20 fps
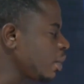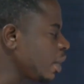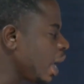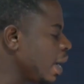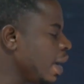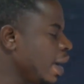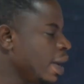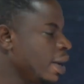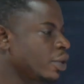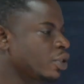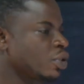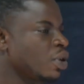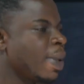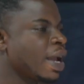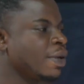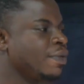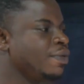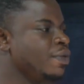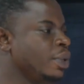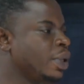It is not
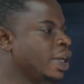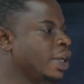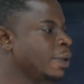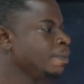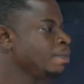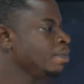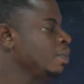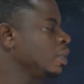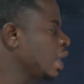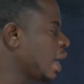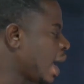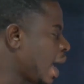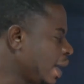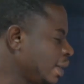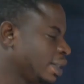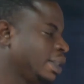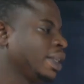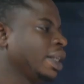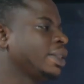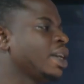by fluke.
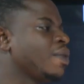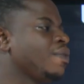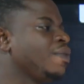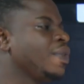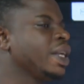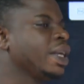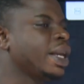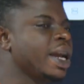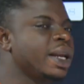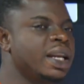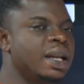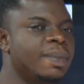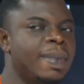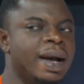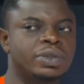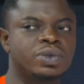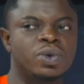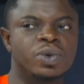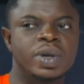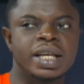Hans Dieter Flick and the
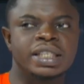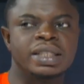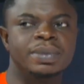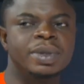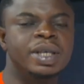Barcelona team